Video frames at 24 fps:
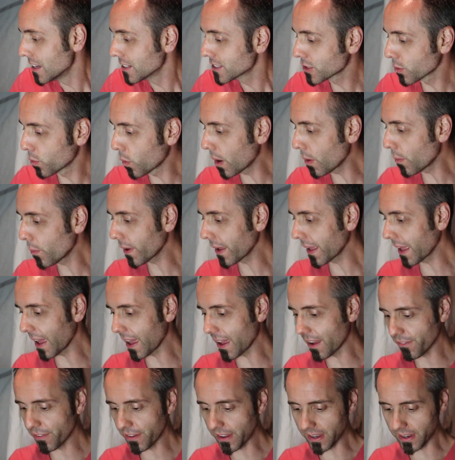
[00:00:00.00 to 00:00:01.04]
So what we
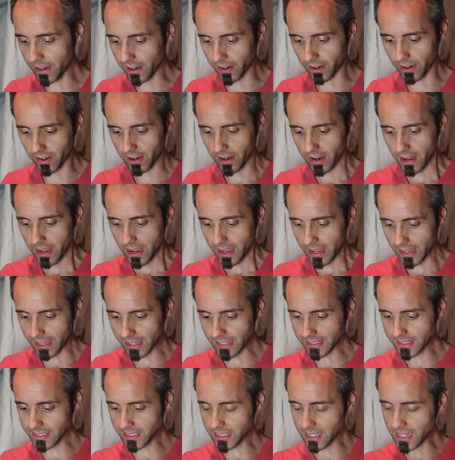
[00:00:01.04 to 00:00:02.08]
have here
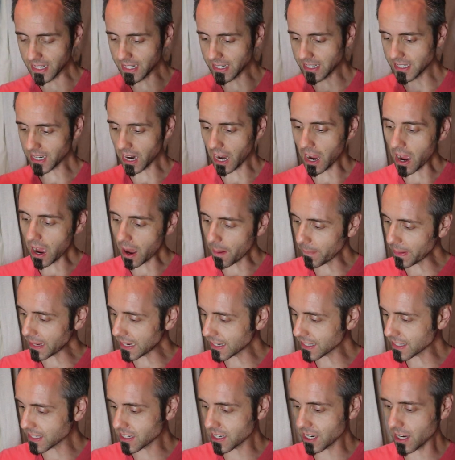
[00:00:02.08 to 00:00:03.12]
is the
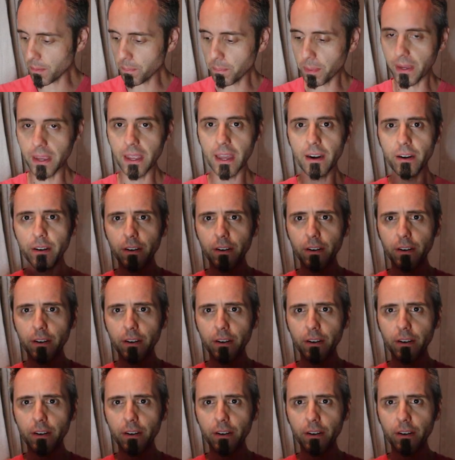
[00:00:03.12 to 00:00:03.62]
Tommee Tippee.